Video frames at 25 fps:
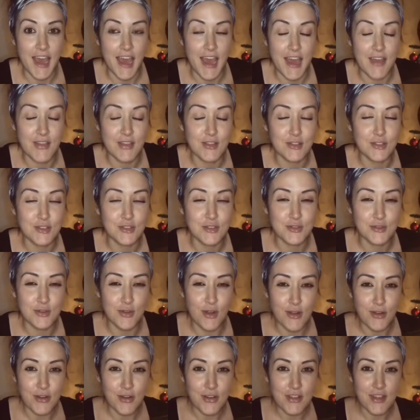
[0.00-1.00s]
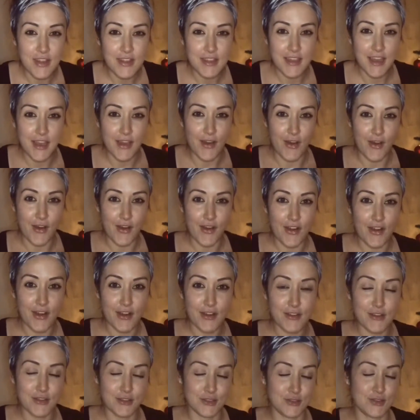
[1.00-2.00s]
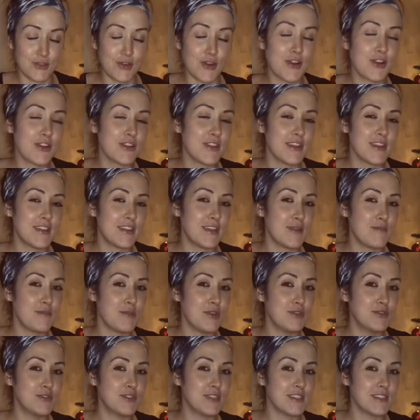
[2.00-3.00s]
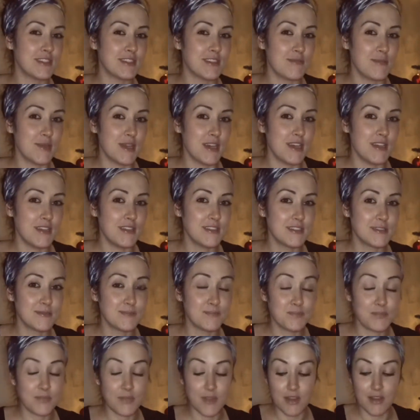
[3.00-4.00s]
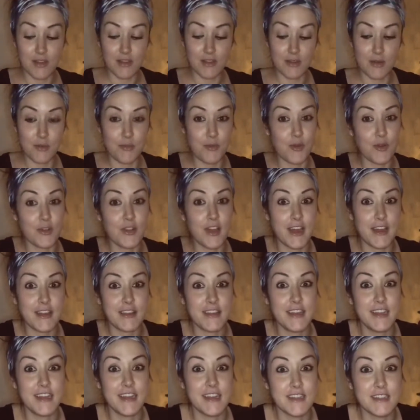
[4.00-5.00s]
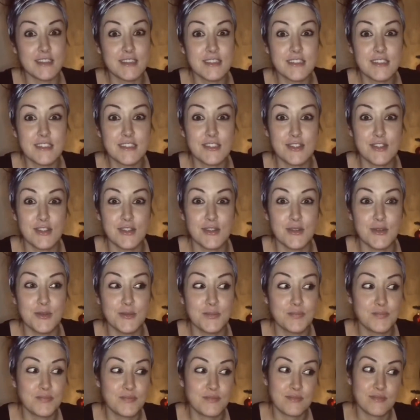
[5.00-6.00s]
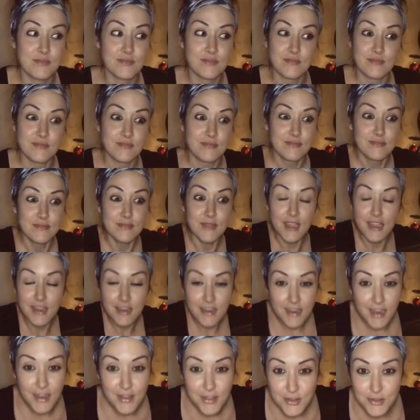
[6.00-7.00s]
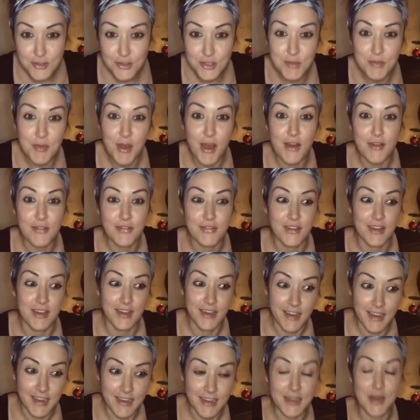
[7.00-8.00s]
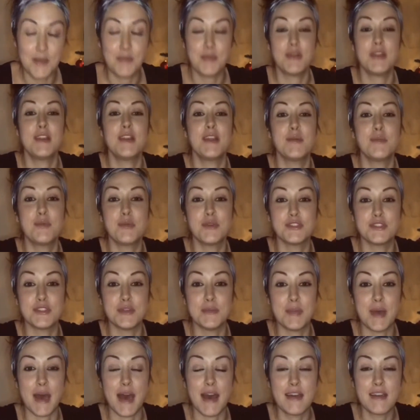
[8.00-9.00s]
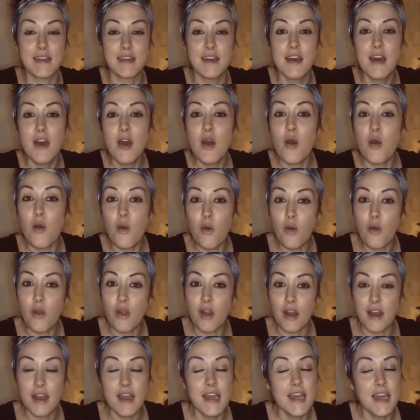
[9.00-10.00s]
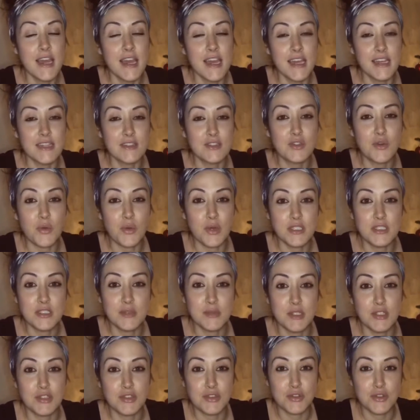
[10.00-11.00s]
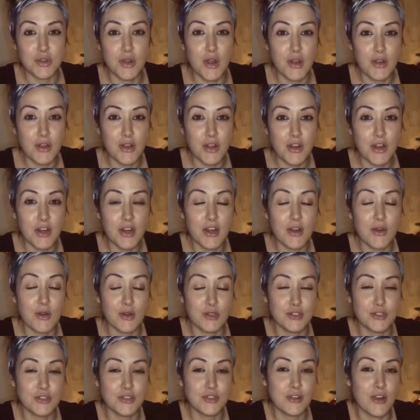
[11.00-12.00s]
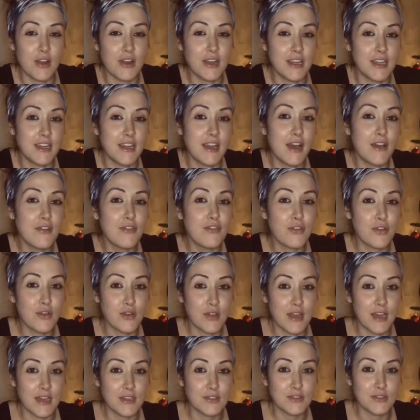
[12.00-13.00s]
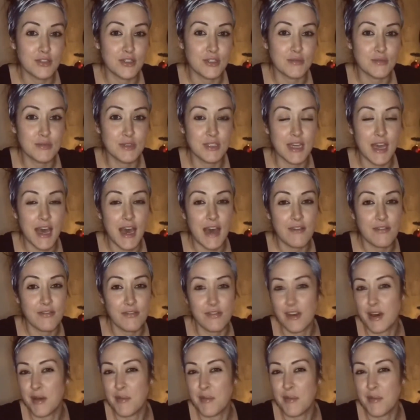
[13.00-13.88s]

And the stronger that they are, the stronger that the immune system is, the more likely it is to cut the germ off and completely push it back, or it's going to be stronger or strong enough for that germ to have